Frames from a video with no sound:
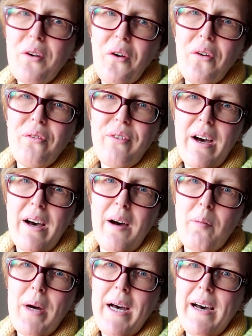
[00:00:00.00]
too far
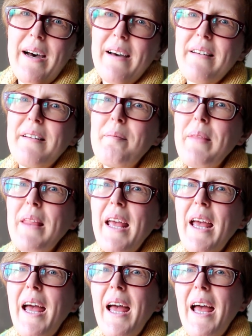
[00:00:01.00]
apart,
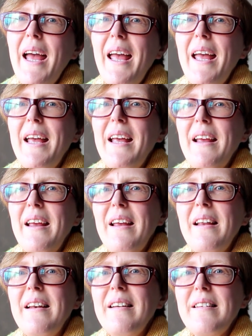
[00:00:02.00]

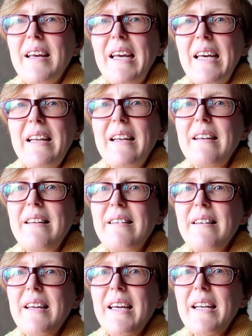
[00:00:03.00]
and
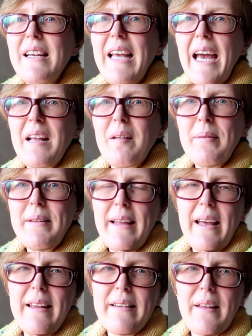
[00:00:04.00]
it gapes
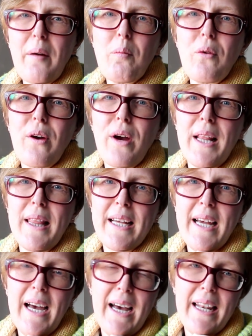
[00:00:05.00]
as I'm wearing the
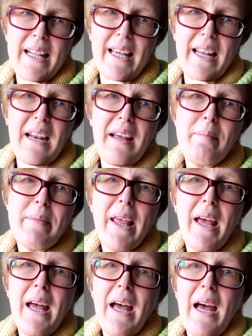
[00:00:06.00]
cardigan.
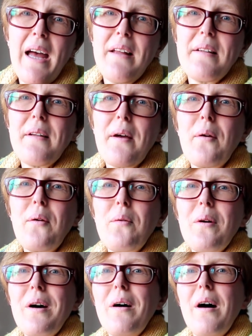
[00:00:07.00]

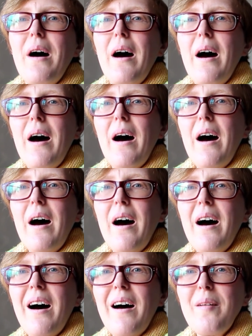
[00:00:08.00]
So
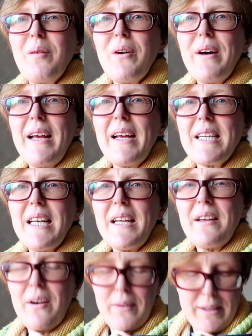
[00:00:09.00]
I'm not
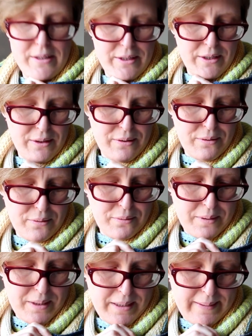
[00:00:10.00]
actually going
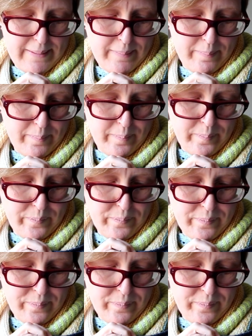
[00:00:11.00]
to I'm